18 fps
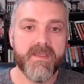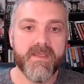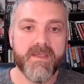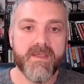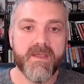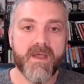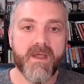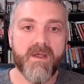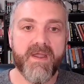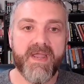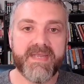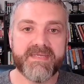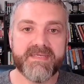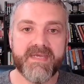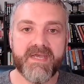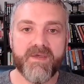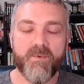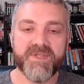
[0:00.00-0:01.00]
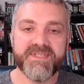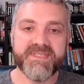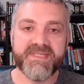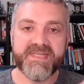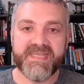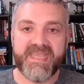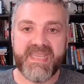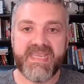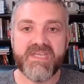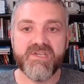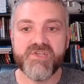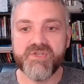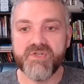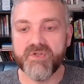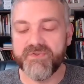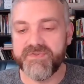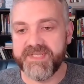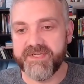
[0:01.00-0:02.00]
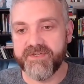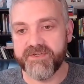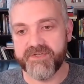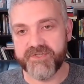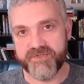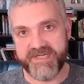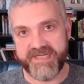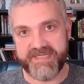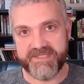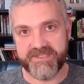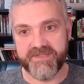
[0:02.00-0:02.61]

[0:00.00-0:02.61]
All right, what's an occasional dinner treat?